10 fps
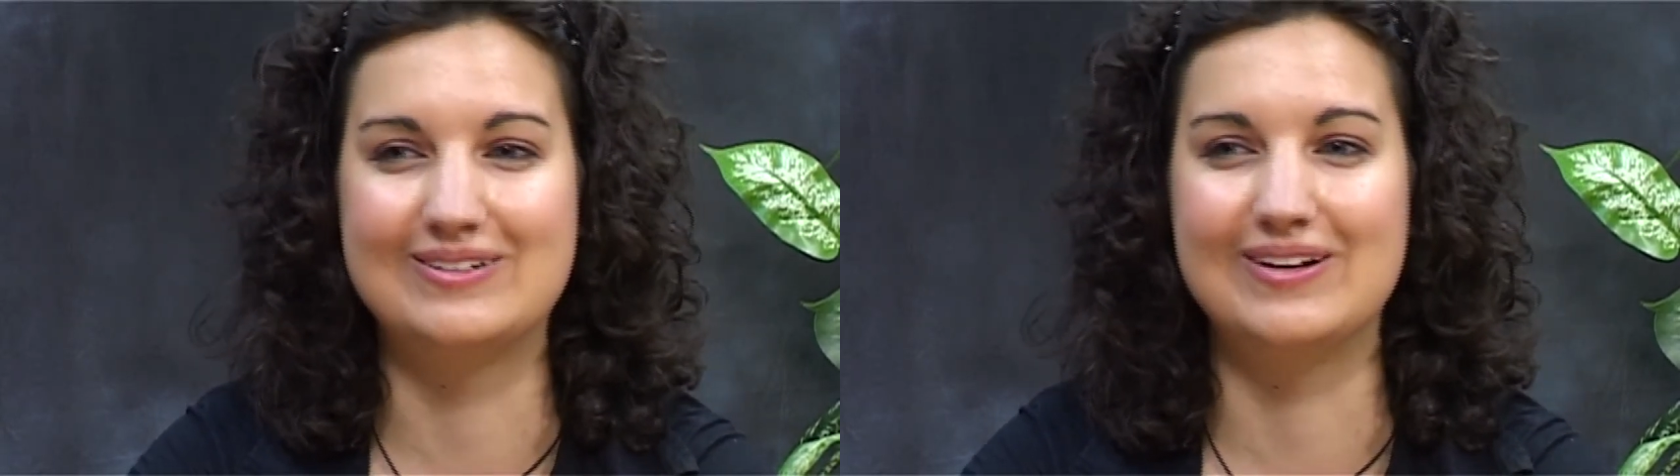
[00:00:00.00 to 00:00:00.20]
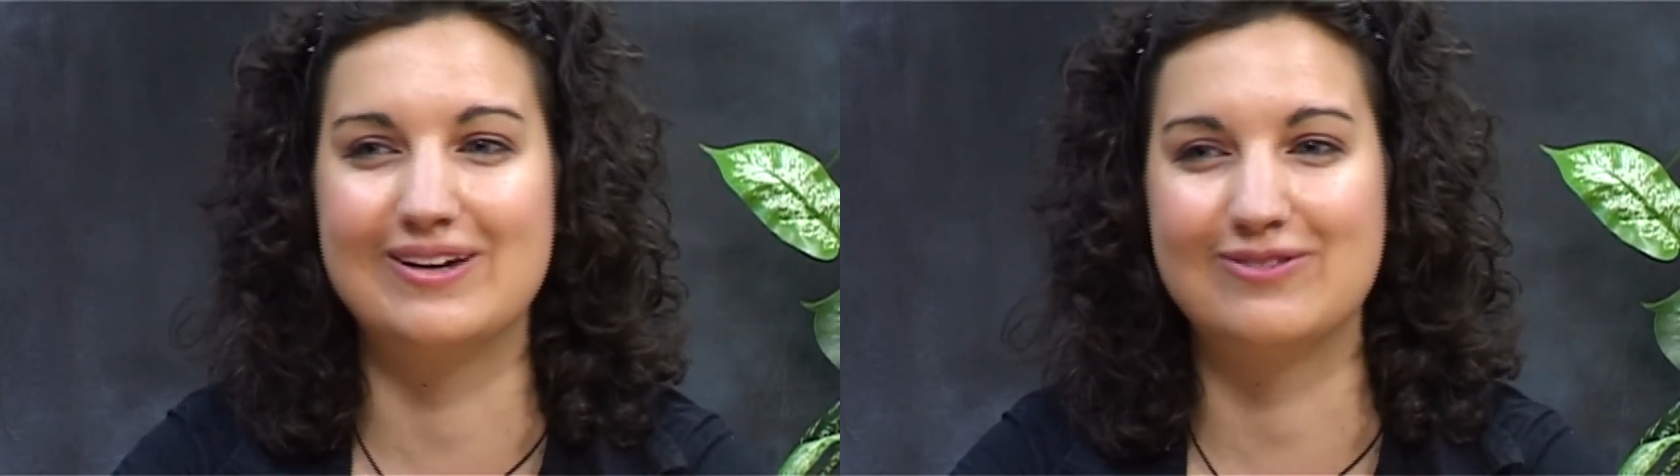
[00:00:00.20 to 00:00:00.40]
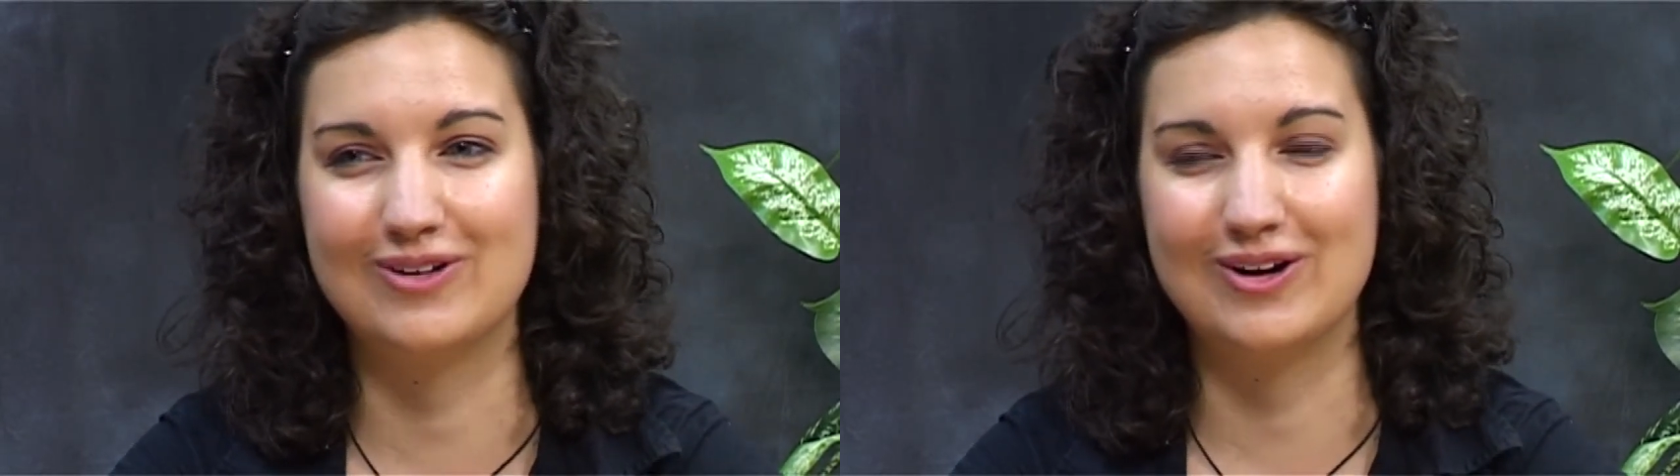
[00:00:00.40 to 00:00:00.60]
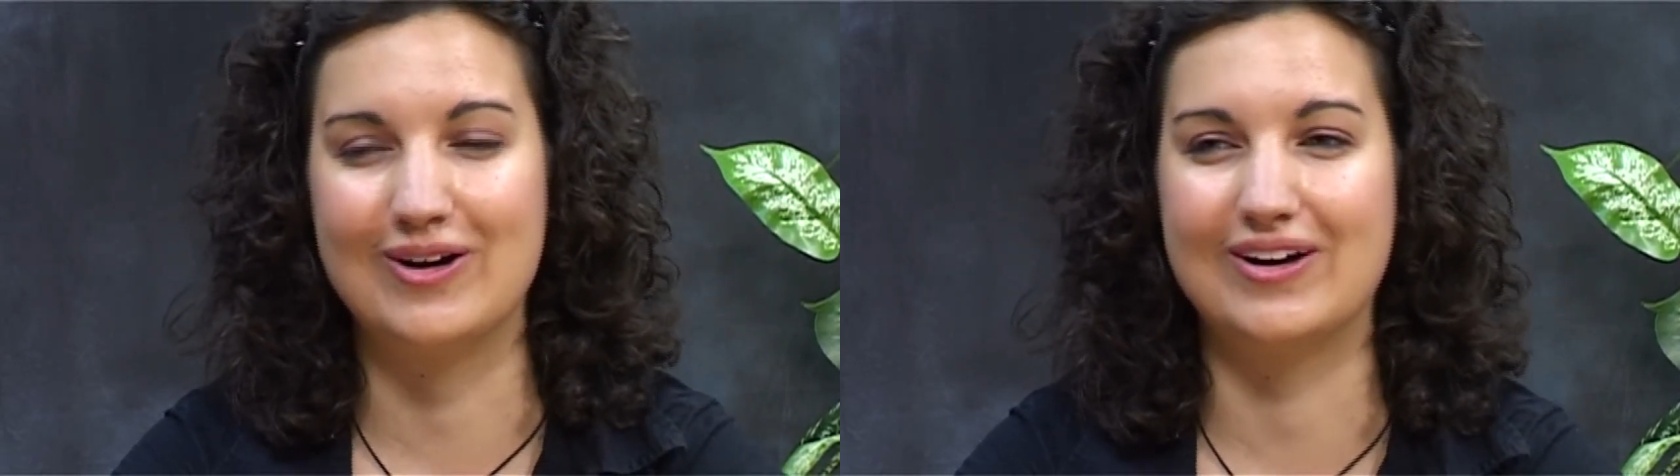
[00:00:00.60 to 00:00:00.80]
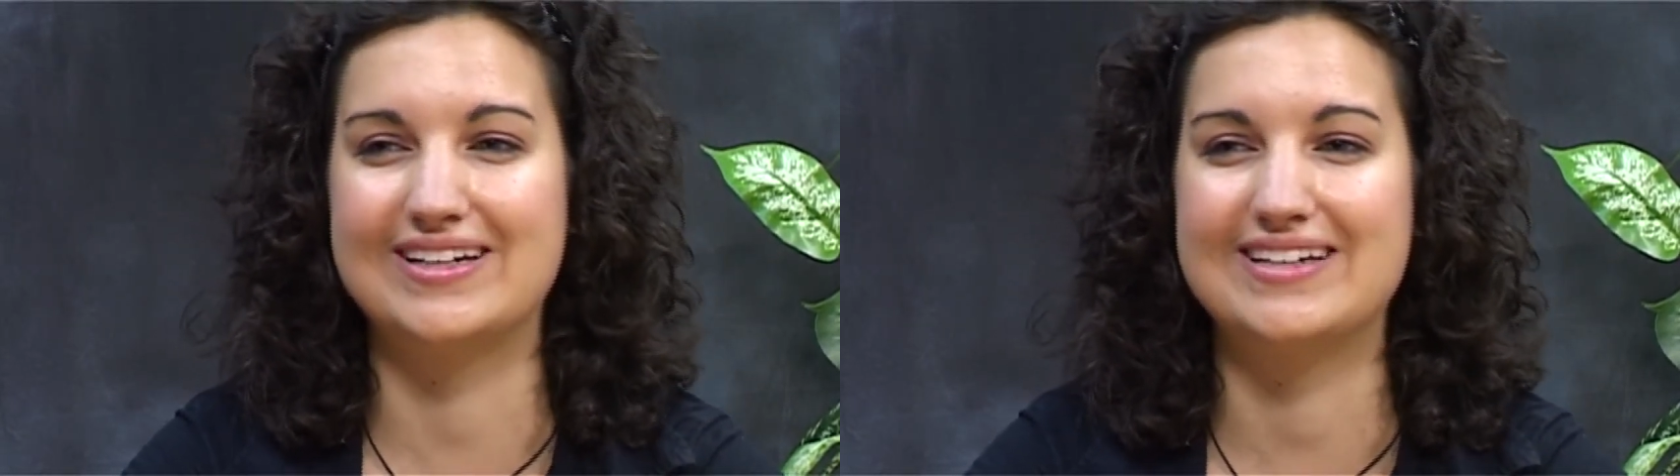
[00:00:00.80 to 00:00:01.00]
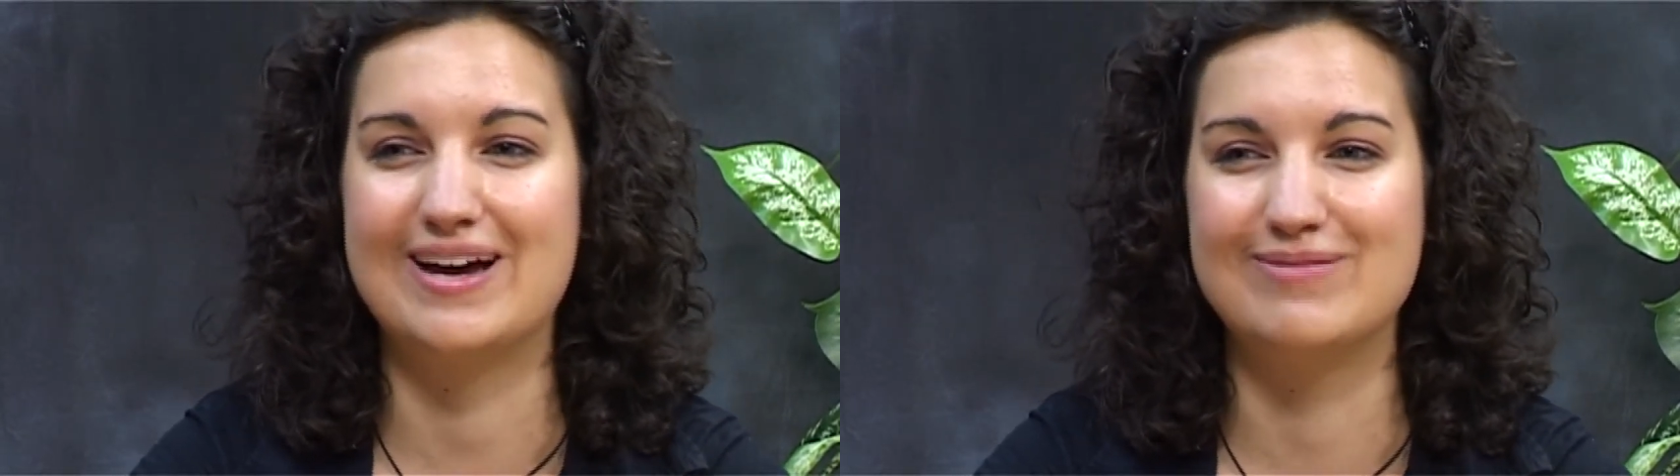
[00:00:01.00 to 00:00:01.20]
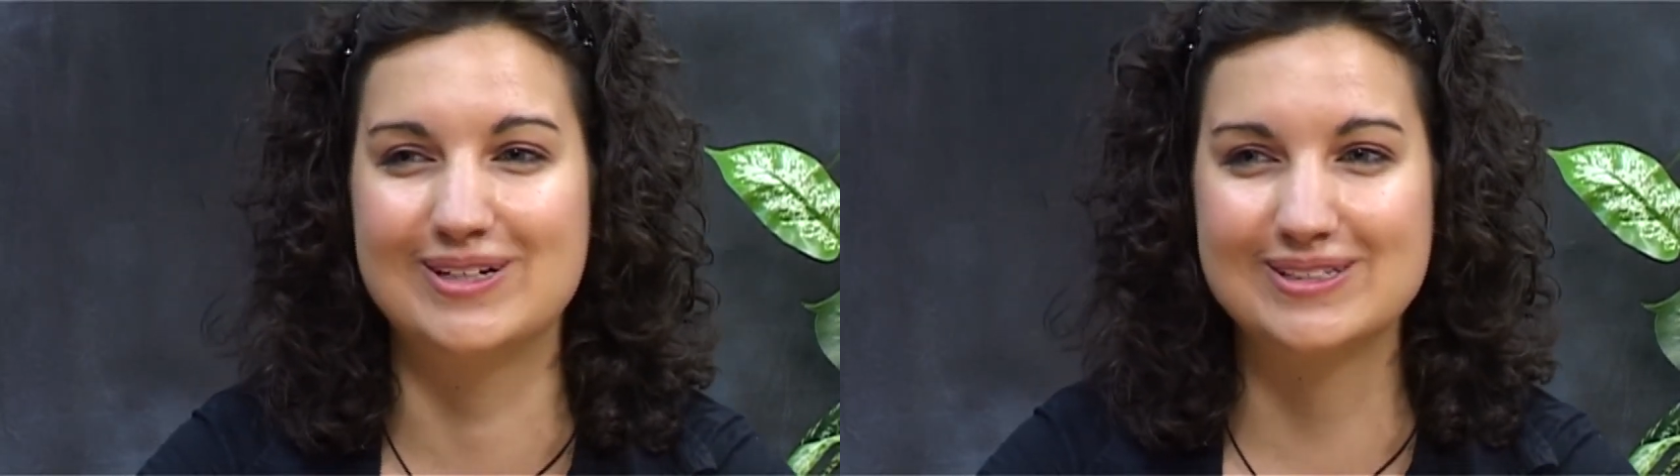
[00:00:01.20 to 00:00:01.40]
to live for a longer time in